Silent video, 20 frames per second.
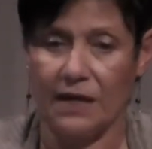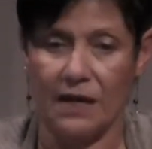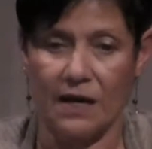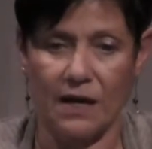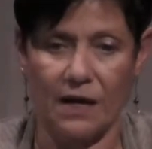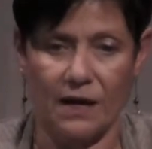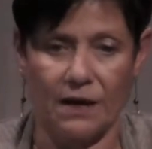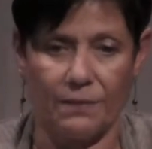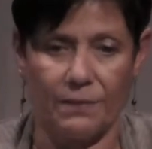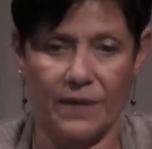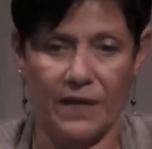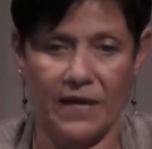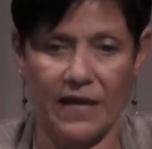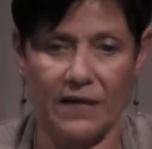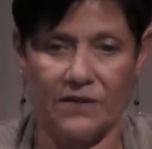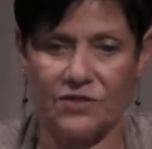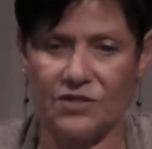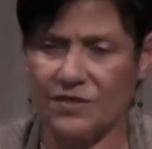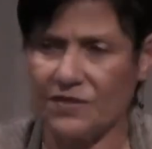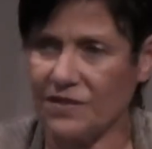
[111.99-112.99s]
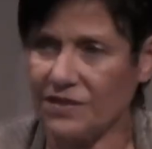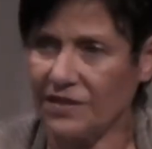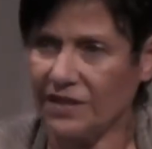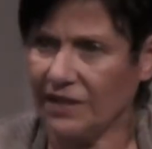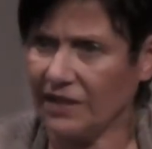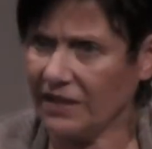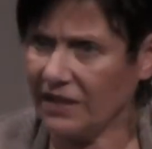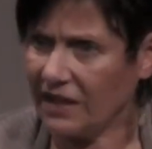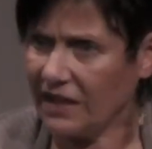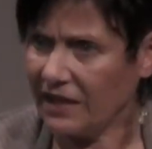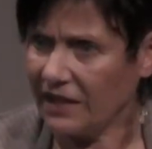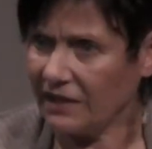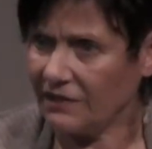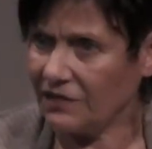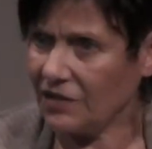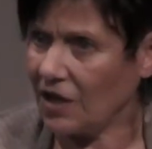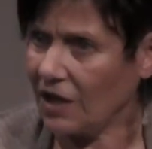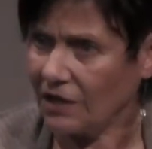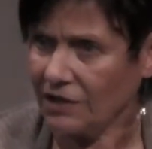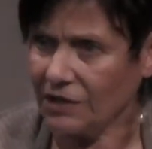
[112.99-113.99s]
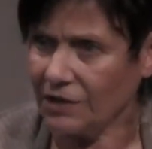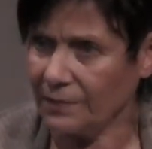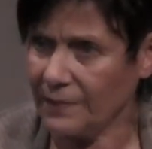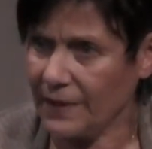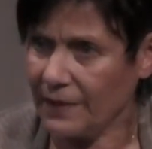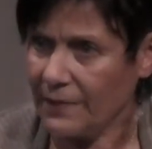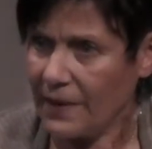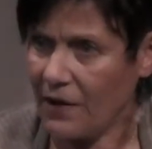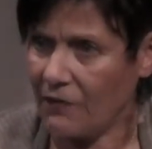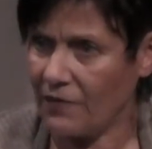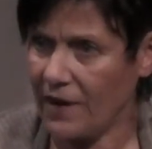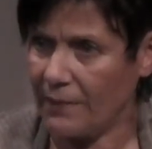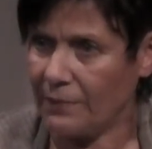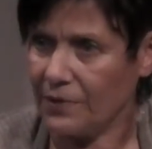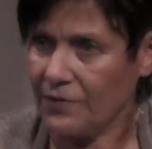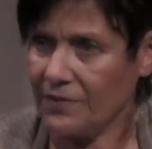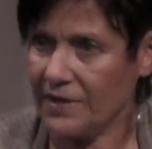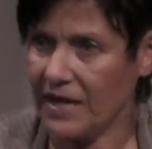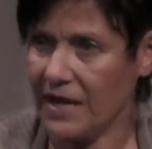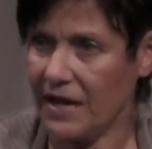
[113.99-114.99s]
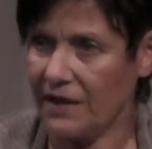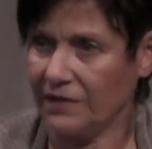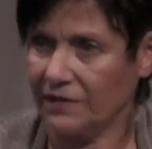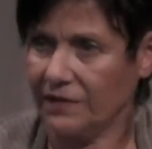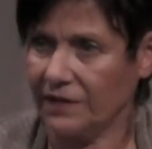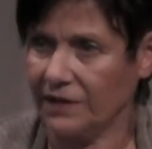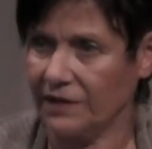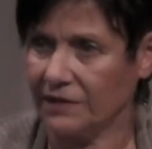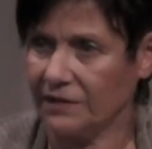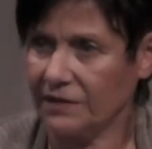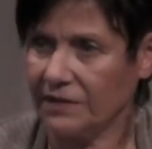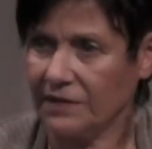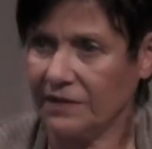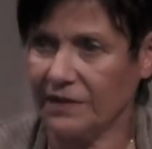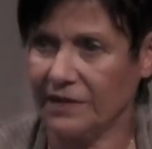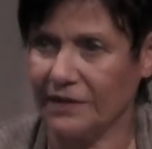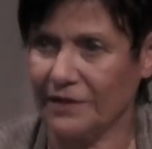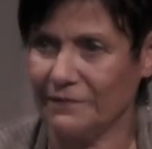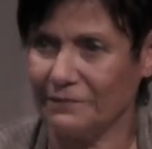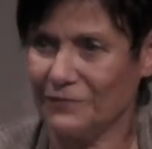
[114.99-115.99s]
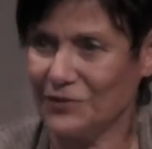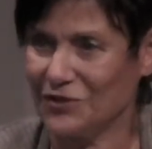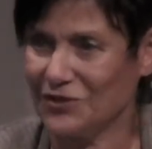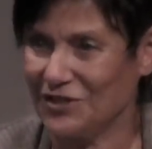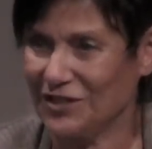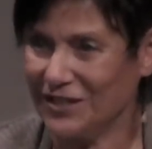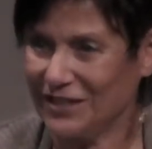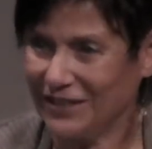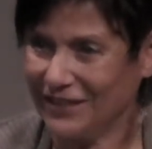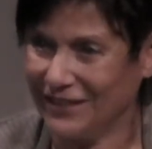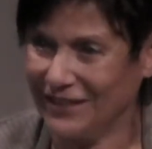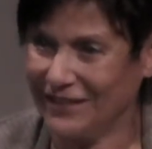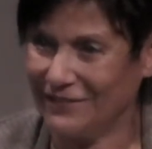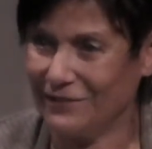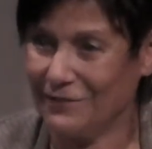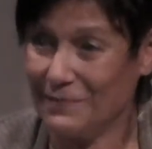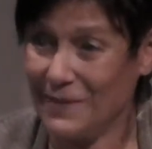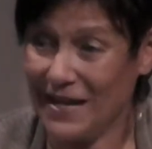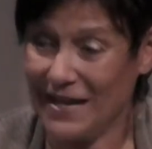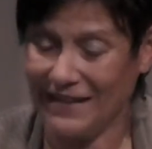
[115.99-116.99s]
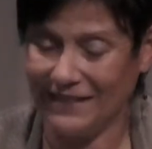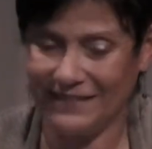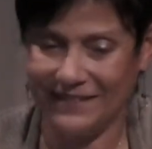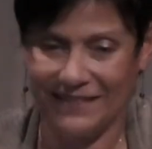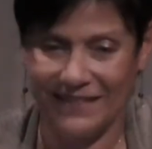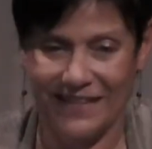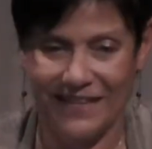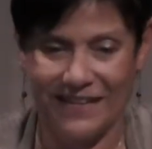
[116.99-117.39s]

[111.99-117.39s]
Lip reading: And just to kind of talk a little bit about rapid rehousing, just to give a base,